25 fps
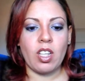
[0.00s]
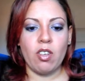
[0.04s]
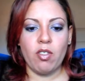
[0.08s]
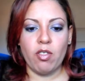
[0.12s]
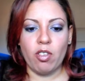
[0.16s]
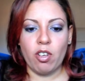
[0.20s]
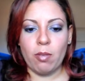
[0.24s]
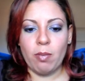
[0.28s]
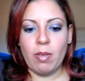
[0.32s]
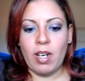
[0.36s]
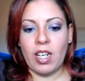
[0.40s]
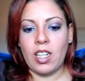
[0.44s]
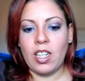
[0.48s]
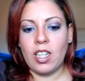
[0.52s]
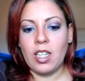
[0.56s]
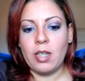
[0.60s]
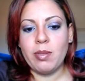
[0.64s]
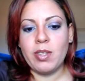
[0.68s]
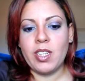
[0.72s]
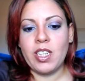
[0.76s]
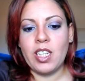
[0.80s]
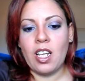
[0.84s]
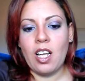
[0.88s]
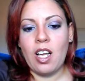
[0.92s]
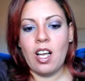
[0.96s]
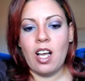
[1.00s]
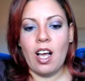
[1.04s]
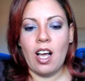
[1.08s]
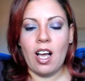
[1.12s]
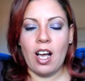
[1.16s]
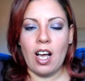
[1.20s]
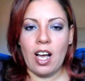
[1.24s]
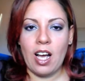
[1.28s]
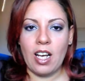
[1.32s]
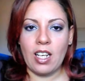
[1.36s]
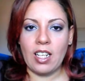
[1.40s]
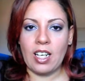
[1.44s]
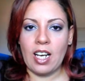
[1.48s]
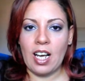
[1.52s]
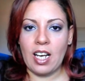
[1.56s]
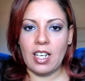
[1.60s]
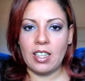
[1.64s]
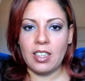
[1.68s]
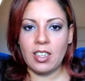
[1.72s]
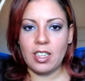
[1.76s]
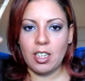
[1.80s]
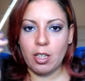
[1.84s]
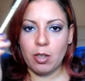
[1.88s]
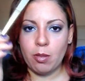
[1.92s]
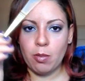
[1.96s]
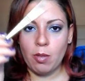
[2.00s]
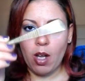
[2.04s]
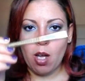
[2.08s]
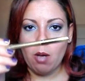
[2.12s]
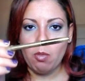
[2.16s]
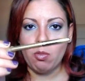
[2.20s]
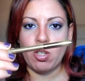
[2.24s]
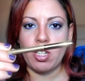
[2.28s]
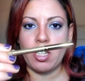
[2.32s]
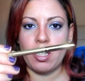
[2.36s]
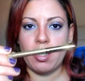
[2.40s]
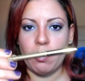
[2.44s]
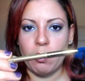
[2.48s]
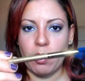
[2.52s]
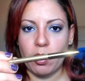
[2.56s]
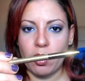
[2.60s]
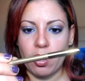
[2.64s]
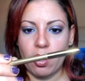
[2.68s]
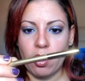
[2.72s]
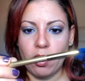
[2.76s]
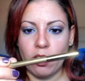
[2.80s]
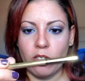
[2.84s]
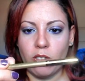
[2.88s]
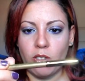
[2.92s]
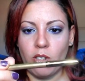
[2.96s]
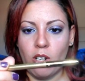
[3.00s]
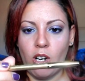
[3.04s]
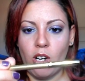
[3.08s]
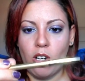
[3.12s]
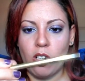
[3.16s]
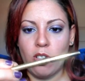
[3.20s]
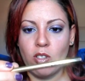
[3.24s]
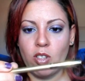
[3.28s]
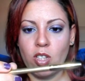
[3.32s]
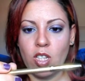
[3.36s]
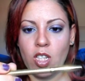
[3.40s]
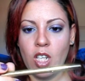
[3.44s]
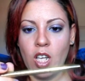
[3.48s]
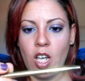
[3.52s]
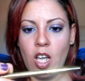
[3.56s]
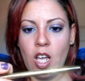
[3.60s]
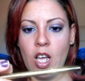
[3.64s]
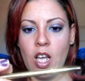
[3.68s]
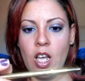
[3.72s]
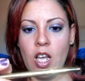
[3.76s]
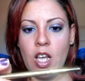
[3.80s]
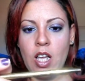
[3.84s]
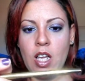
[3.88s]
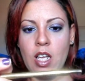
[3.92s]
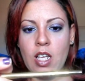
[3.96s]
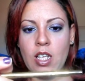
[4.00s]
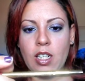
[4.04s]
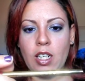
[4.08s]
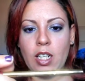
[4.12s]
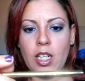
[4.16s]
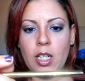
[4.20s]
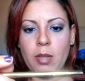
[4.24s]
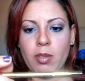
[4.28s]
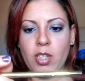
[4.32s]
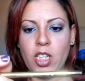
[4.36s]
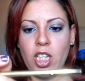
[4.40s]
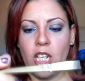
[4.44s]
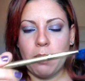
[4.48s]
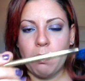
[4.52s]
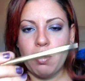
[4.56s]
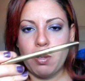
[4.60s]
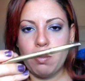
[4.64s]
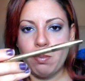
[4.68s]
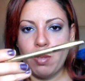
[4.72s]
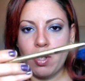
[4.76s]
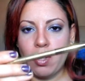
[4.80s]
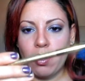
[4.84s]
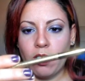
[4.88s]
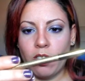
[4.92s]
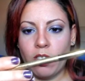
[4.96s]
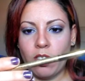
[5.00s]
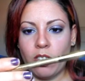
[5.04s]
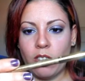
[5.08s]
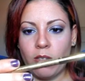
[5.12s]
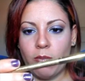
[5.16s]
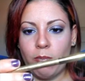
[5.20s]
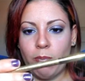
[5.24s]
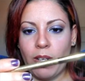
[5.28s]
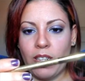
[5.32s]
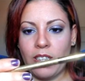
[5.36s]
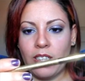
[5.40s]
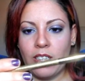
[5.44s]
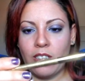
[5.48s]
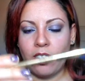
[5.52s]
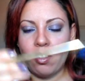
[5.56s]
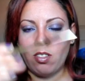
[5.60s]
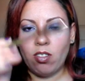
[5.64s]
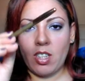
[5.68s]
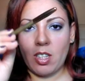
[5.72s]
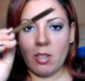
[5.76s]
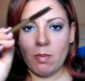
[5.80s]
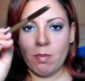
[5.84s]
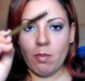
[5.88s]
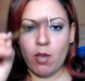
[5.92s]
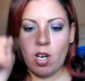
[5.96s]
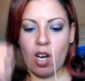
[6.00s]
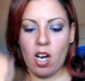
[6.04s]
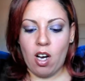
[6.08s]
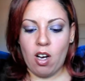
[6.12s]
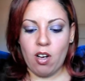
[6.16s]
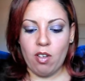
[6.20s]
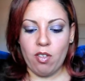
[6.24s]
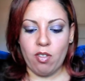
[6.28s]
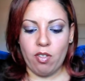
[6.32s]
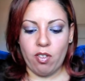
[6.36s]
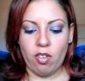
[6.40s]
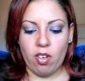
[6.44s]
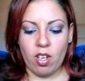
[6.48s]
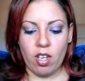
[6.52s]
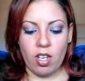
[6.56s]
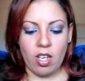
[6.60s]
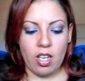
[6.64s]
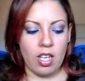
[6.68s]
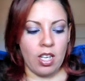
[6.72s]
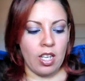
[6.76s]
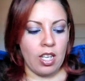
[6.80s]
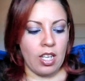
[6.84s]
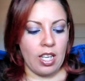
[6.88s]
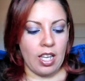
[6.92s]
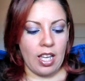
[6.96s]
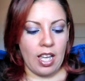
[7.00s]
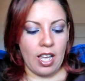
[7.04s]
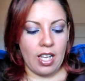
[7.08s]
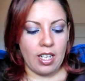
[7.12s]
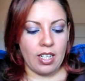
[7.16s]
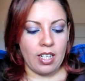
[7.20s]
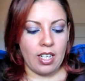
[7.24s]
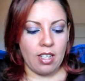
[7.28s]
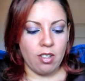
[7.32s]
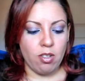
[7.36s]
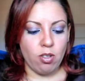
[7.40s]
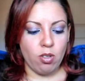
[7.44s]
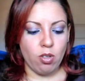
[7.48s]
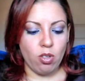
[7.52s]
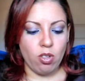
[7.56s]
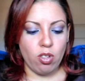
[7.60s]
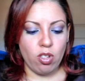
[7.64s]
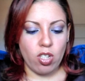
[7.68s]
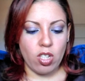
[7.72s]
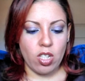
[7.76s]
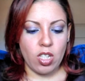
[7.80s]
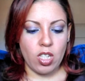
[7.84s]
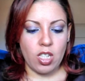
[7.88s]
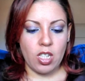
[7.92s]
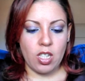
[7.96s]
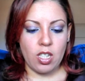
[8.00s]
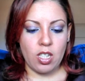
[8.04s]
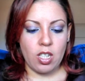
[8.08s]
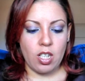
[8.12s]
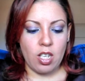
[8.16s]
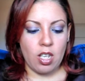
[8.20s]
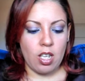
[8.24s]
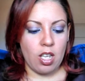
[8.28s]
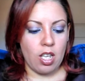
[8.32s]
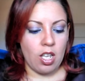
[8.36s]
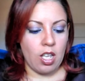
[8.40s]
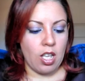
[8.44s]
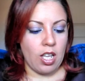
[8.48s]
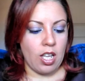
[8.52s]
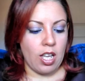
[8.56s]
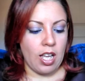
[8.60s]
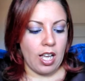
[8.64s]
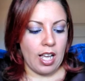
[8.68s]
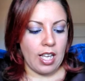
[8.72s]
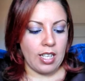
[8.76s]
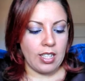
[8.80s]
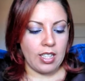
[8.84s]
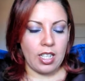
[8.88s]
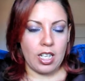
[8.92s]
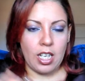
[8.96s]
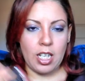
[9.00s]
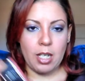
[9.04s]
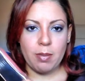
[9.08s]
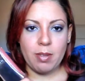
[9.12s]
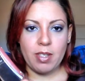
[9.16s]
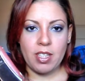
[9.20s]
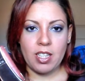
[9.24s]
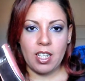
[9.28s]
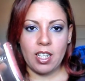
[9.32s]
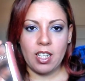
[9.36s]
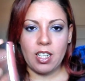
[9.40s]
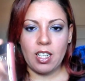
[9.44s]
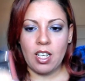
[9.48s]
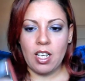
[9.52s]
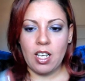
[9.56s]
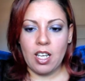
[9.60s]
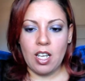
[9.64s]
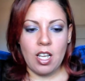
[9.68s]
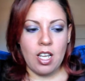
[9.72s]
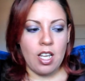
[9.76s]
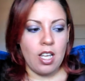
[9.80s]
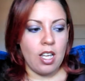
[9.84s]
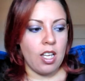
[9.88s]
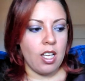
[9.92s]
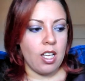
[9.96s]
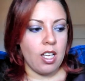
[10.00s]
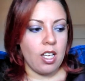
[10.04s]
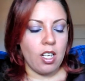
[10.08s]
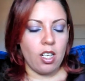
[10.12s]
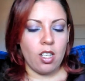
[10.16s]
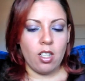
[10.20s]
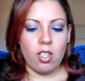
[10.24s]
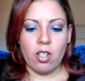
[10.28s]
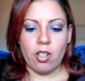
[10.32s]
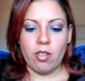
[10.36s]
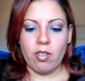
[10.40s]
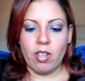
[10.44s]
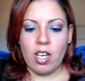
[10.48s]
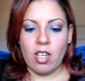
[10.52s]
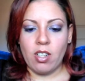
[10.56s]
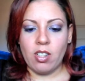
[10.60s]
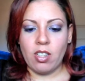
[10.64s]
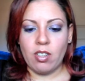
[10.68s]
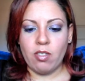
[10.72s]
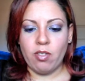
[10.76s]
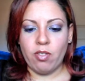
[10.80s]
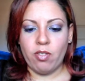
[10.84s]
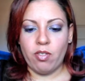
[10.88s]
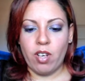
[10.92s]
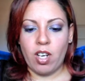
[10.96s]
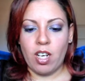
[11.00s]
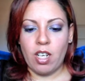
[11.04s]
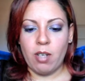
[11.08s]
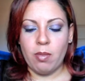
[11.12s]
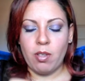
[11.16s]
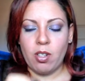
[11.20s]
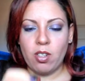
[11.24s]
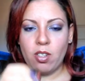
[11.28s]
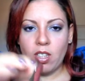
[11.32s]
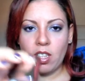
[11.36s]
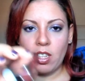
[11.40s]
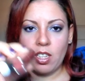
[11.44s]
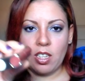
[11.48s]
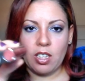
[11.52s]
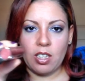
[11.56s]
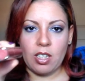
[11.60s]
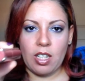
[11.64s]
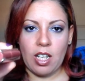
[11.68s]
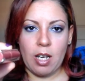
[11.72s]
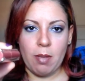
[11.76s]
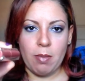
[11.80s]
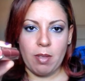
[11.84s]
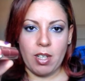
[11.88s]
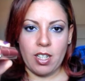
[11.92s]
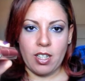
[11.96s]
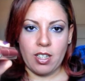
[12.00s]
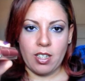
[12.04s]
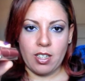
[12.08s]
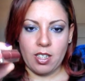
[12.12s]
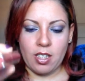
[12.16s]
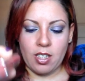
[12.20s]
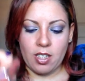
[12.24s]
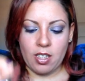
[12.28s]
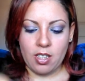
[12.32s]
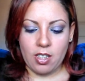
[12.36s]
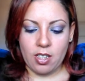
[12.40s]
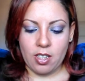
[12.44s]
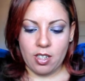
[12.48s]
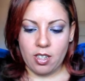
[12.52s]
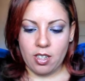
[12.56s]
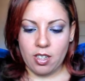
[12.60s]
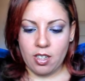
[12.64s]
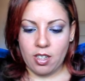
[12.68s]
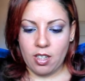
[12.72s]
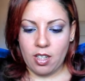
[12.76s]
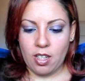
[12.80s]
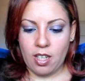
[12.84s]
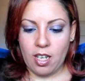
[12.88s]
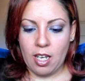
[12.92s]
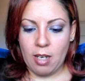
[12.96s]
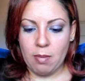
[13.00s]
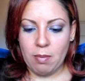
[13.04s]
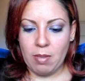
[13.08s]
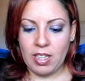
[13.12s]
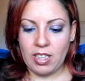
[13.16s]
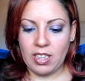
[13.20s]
For my lips, I line them with Beauty Control's Lip Shaping Pencil in Mauve. And I use as a lipstick L'Oreal Infallible in Amethyst, I